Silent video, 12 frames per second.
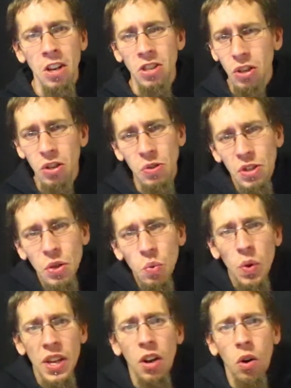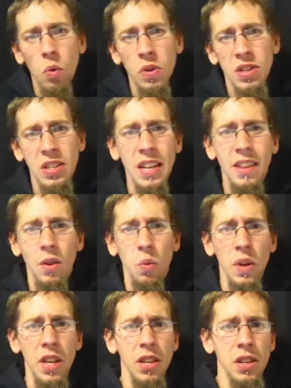So you see, we don't say that
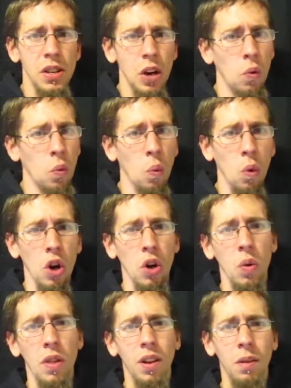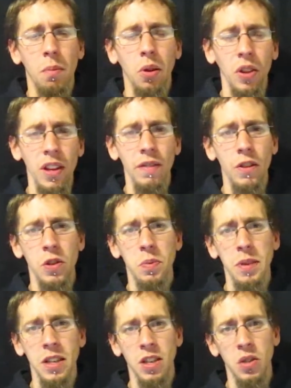we don't work with unbelievers
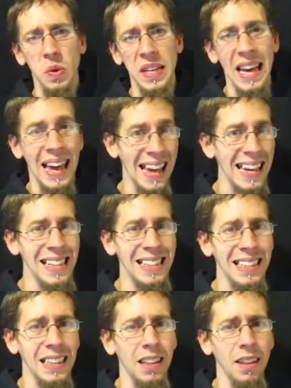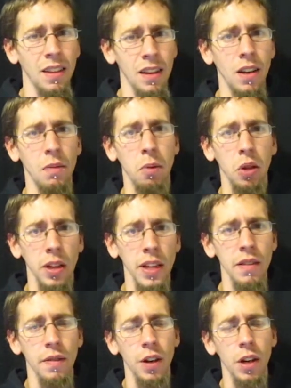because we hate the
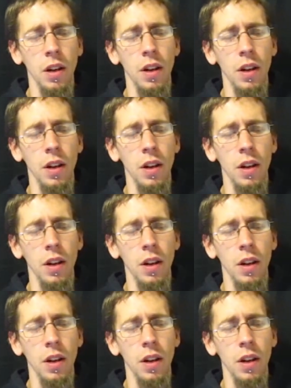unbeliever.